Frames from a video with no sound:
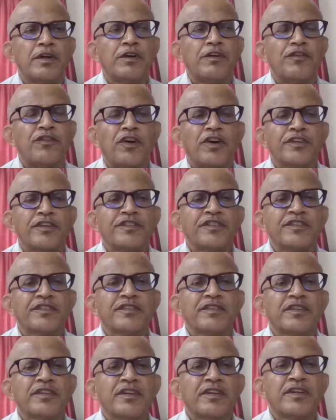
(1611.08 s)

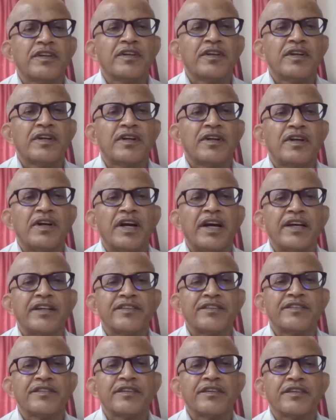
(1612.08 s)
FOSS
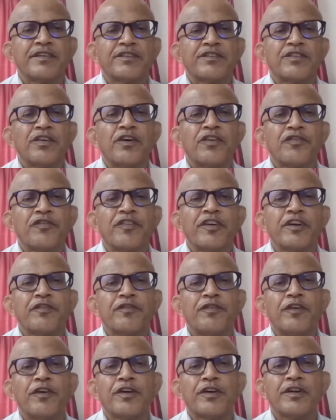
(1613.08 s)
has software
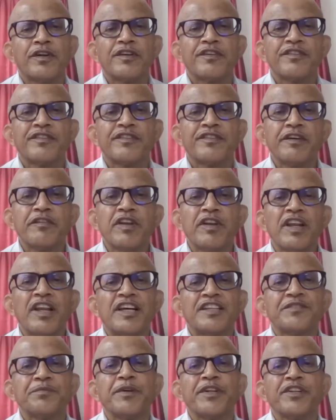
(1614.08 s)
for several
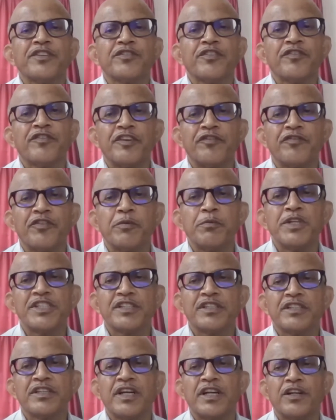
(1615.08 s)
aspects of
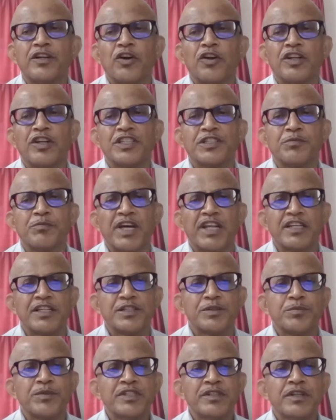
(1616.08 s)
information and knowledge
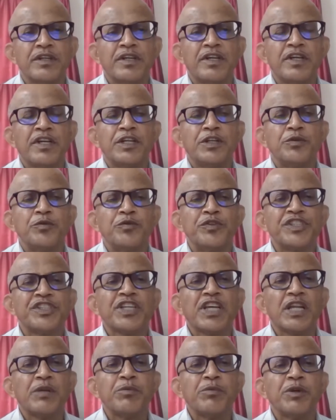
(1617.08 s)
management,
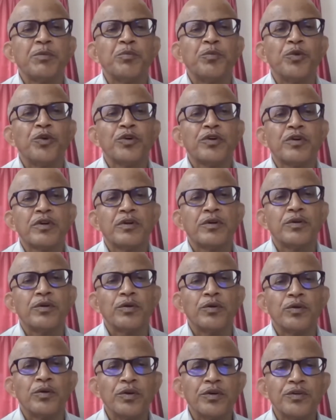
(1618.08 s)
which can be put
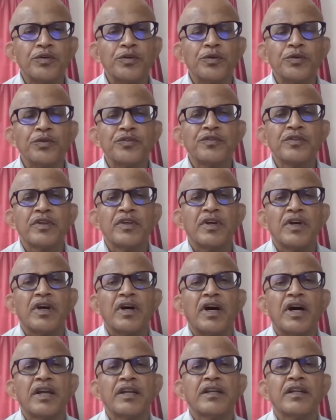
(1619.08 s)
to good use
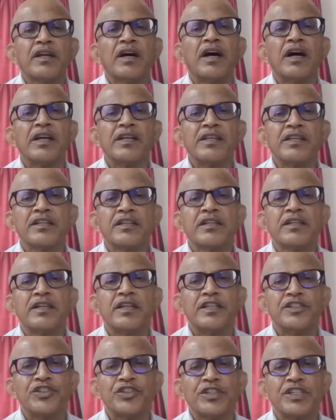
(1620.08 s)
at higher
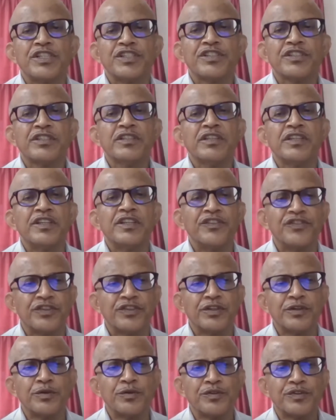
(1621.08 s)
education
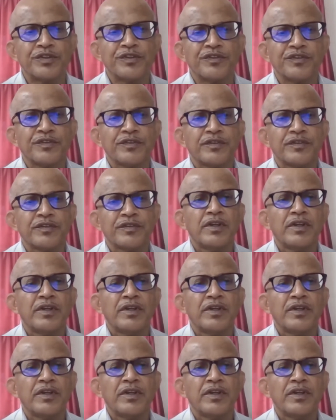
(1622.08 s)
institutions.